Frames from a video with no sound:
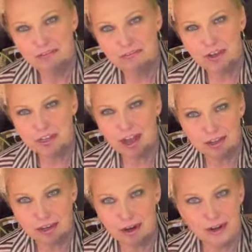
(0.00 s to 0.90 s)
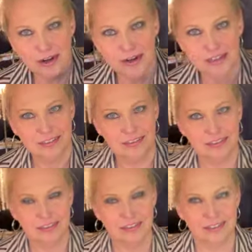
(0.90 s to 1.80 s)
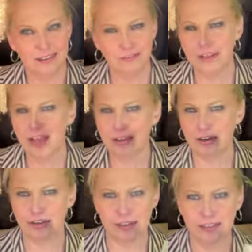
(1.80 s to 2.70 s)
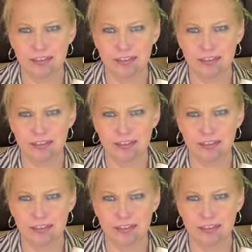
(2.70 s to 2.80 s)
FCUK Her. FCUK Her.